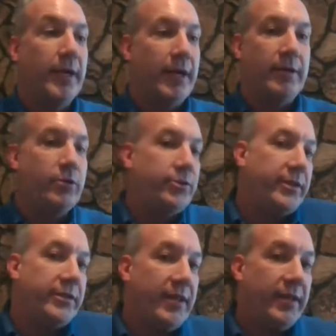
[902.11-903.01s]
In
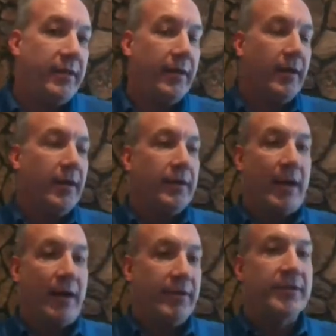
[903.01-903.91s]
UCC,
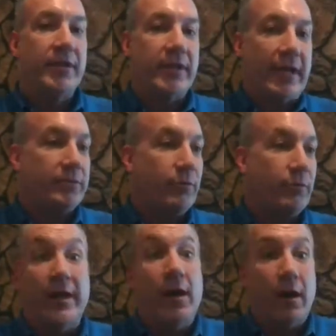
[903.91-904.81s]
obviously that's what
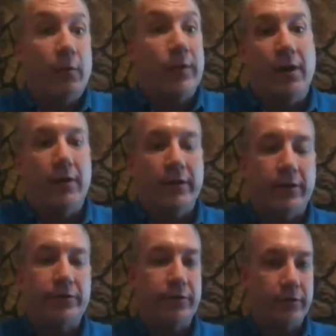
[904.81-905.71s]
we are. We are a
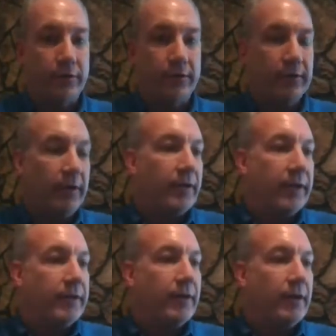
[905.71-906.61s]
touch controller,
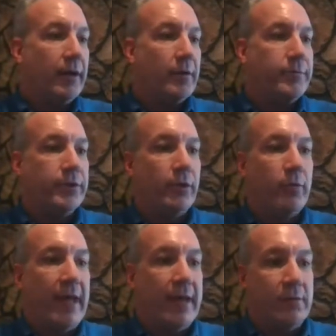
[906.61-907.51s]
right? Um,
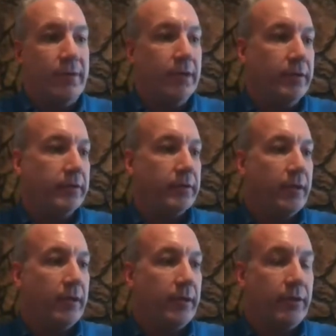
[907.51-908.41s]
so we had to build
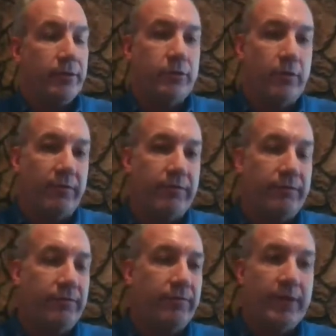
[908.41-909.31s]
uh, those sort of
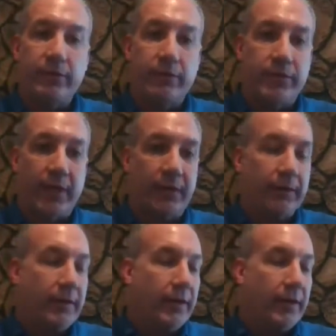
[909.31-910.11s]
features in.